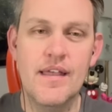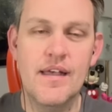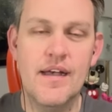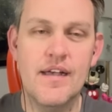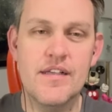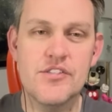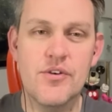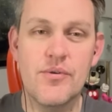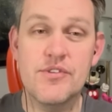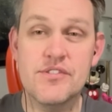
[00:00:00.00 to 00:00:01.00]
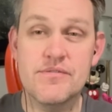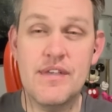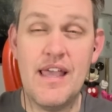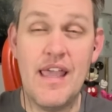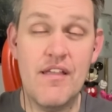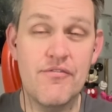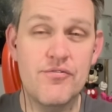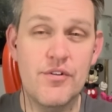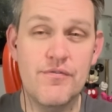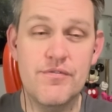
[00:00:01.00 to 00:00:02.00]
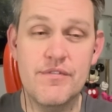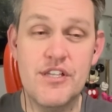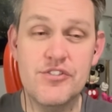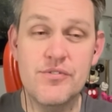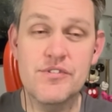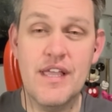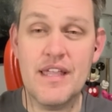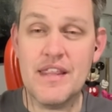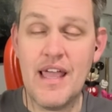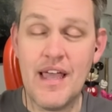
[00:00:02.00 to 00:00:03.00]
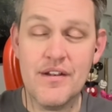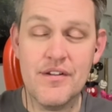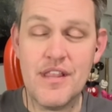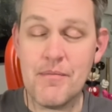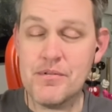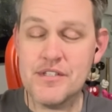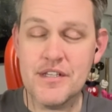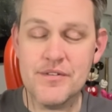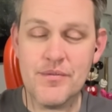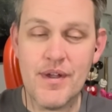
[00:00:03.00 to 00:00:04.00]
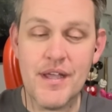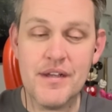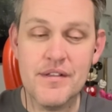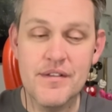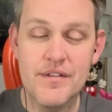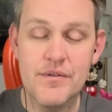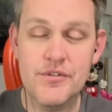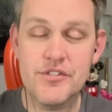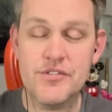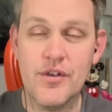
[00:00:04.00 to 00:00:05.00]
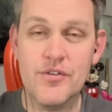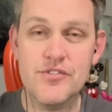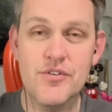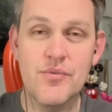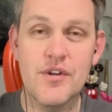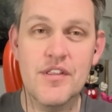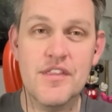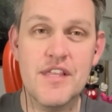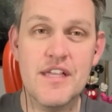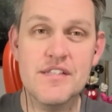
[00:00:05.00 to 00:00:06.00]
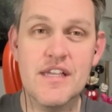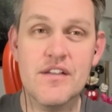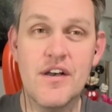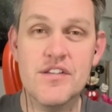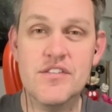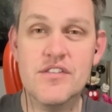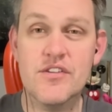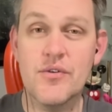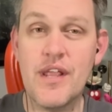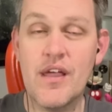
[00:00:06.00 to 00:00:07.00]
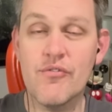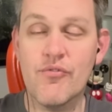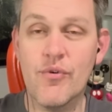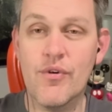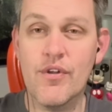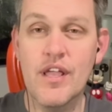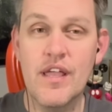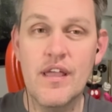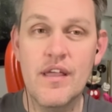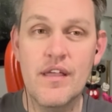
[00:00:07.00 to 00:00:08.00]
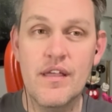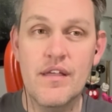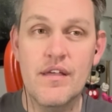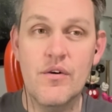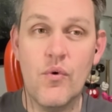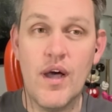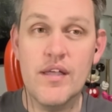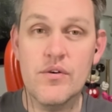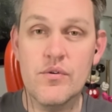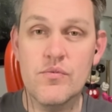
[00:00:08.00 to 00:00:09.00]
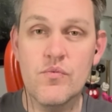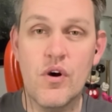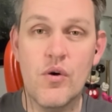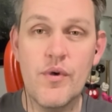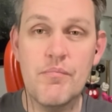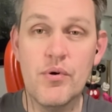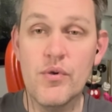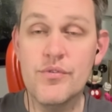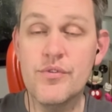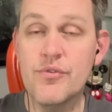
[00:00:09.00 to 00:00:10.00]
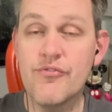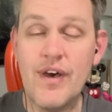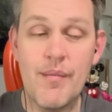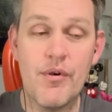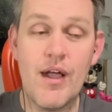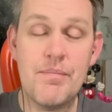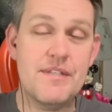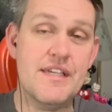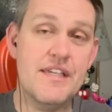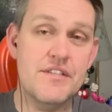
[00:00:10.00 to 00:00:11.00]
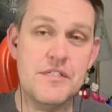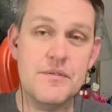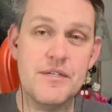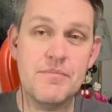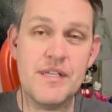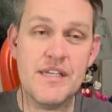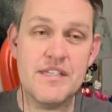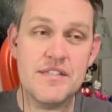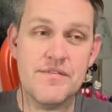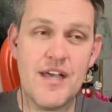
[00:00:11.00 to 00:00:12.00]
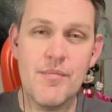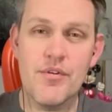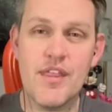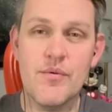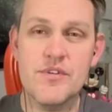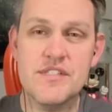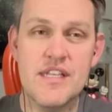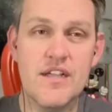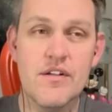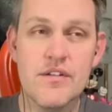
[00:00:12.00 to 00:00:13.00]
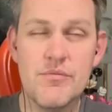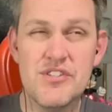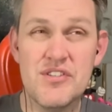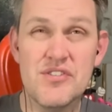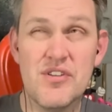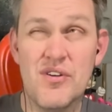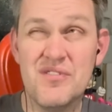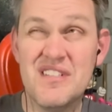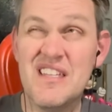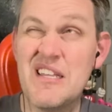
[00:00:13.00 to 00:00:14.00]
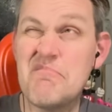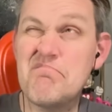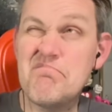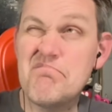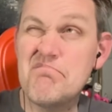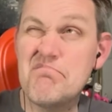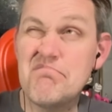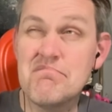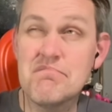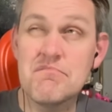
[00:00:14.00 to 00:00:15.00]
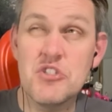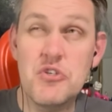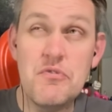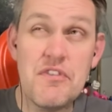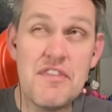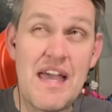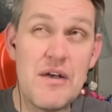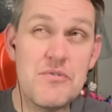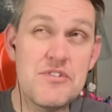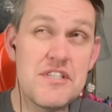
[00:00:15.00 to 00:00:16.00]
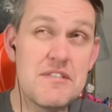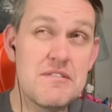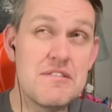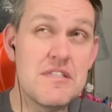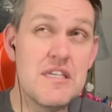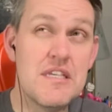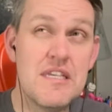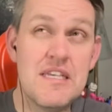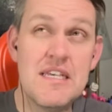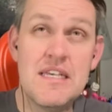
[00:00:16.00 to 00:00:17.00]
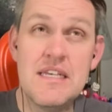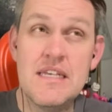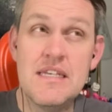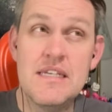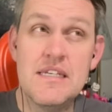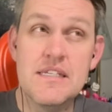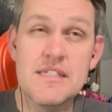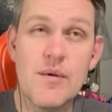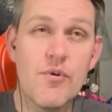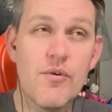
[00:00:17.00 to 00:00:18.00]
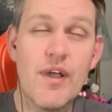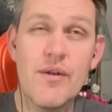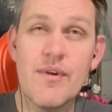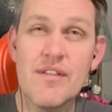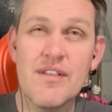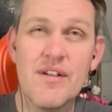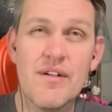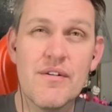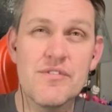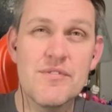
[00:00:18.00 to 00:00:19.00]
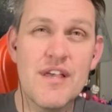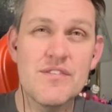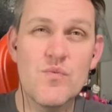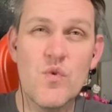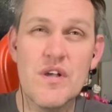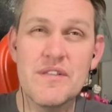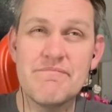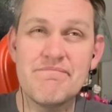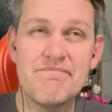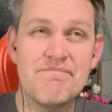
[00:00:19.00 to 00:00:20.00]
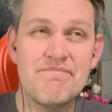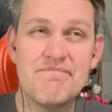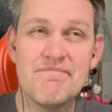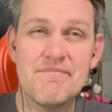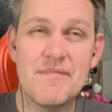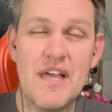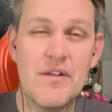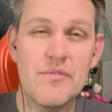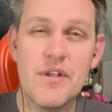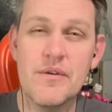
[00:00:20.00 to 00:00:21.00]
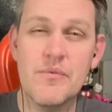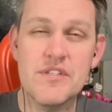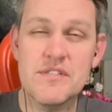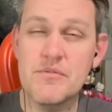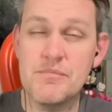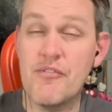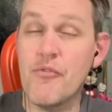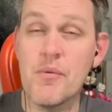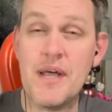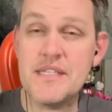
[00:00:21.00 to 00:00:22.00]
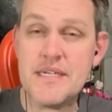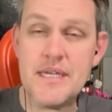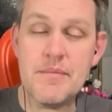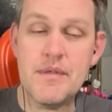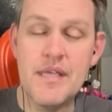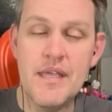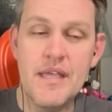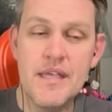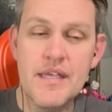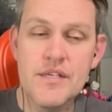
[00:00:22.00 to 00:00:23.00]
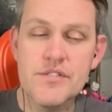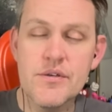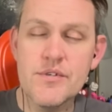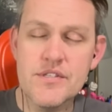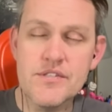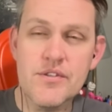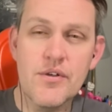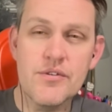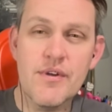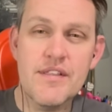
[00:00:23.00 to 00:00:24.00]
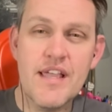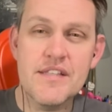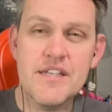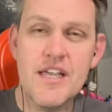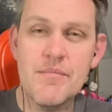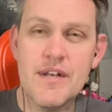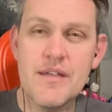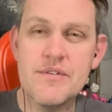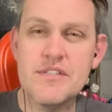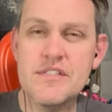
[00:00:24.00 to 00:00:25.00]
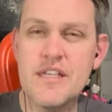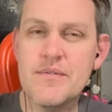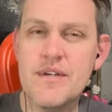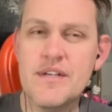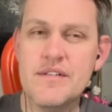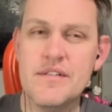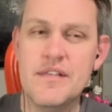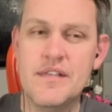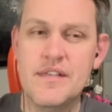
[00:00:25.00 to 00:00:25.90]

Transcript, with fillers: Uh, so it was a handful of issues like that on that particular ride, which is also one of the things that caused it to go down for a while while we pulled new fiber optic into it because the fiber that was there it was installed in like mm, 2000 somewhere right around there 2001 i don't know it was it was before my time so it was installed around that time and i was just like well